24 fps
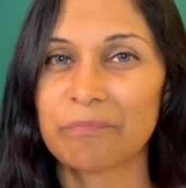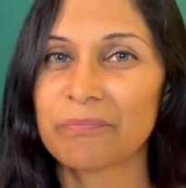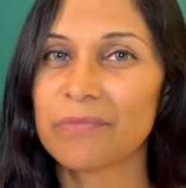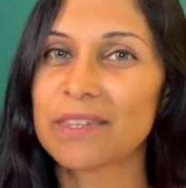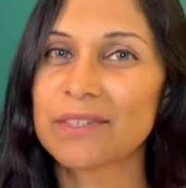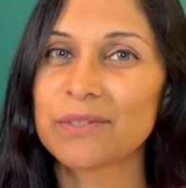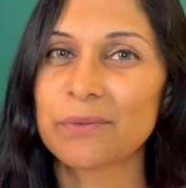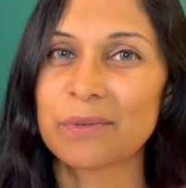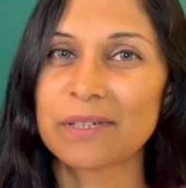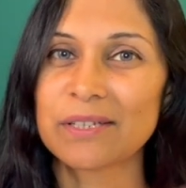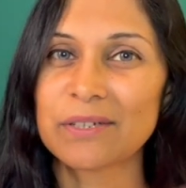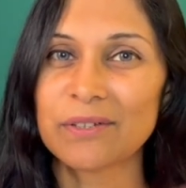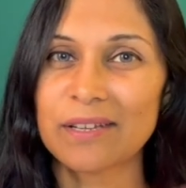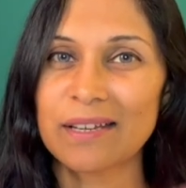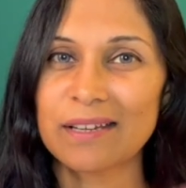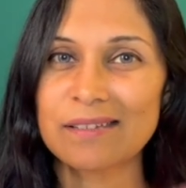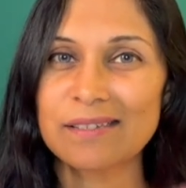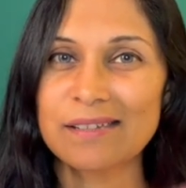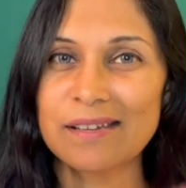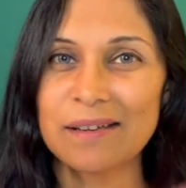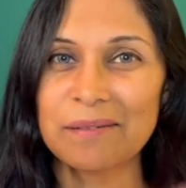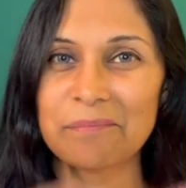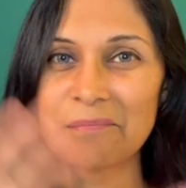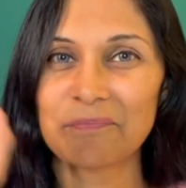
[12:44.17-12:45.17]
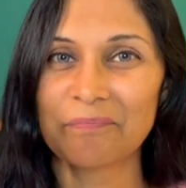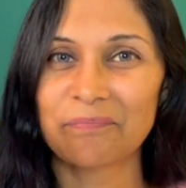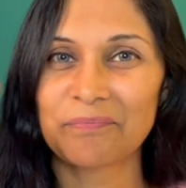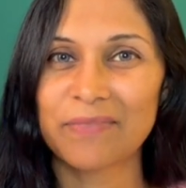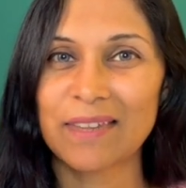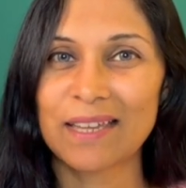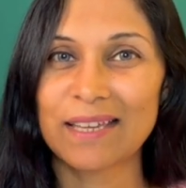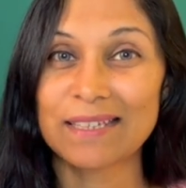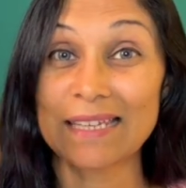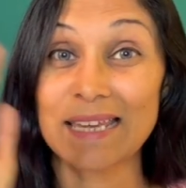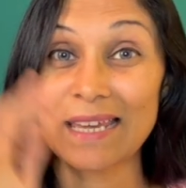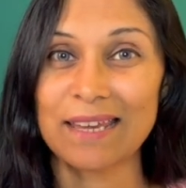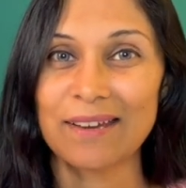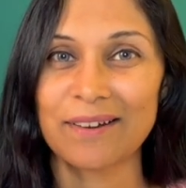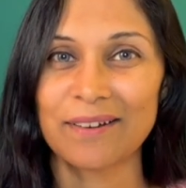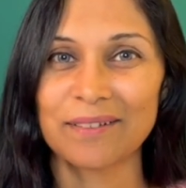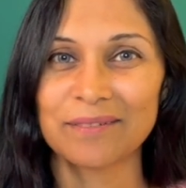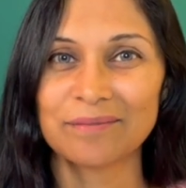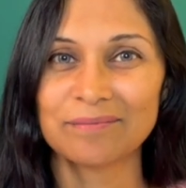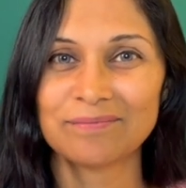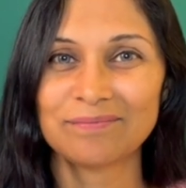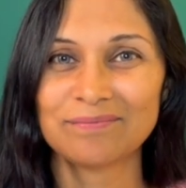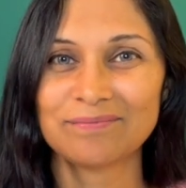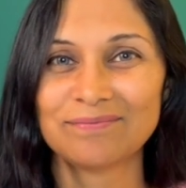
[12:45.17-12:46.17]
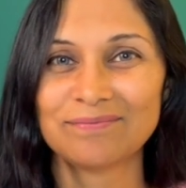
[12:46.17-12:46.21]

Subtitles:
So until next time, take care.